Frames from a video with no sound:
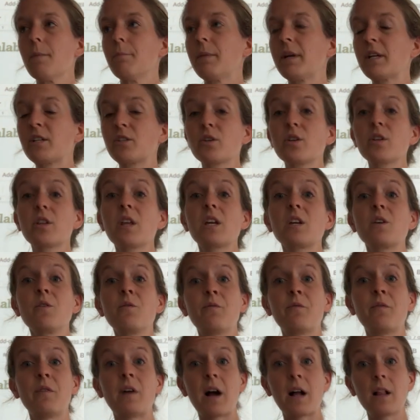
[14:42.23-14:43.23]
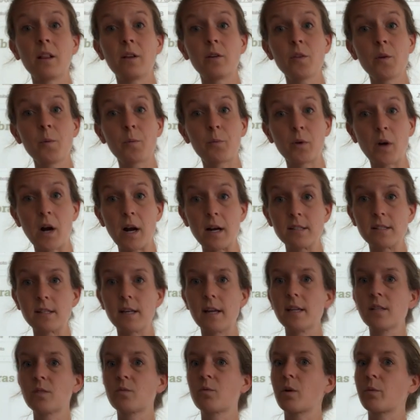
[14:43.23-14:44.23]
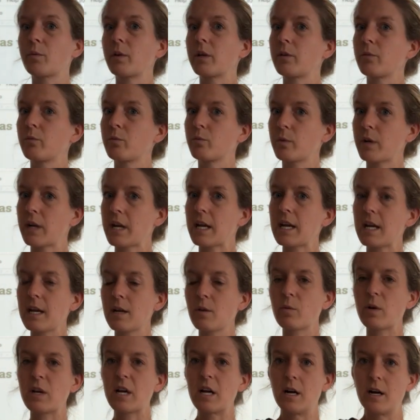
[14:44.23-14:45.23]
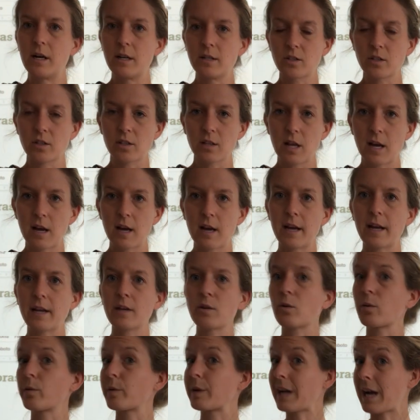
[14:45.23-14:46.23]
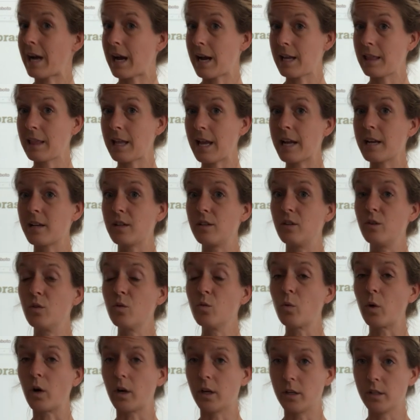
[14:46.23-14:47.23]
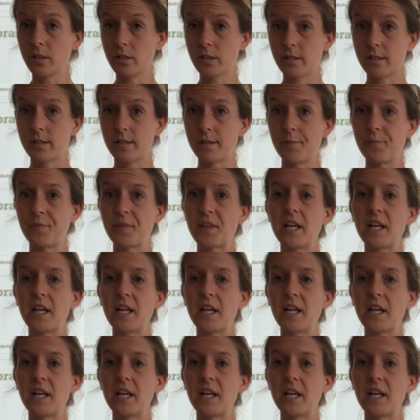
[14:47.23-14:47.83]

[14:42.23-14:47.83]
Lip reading: Make sure that you follow the process where we read, we underline, or we highlight new words.